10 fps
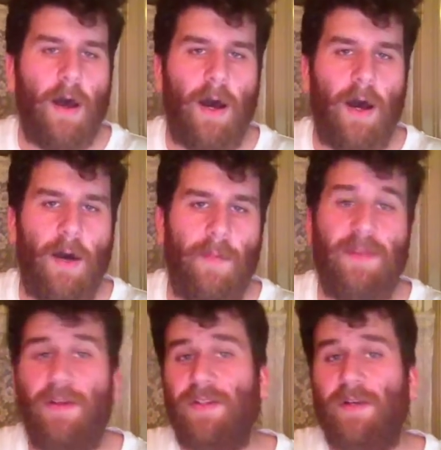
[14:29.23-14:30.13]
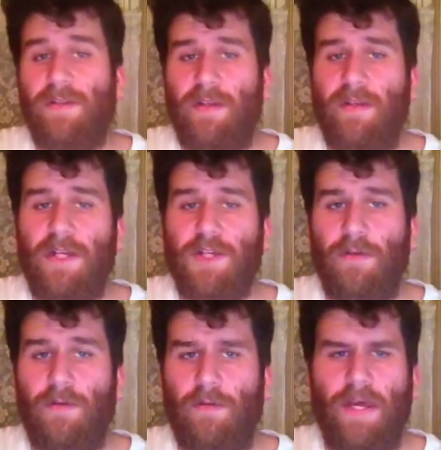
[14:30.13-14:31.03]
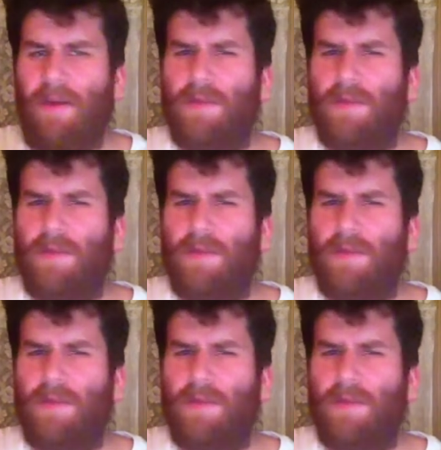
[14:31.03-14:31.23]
And there's also the additional, like,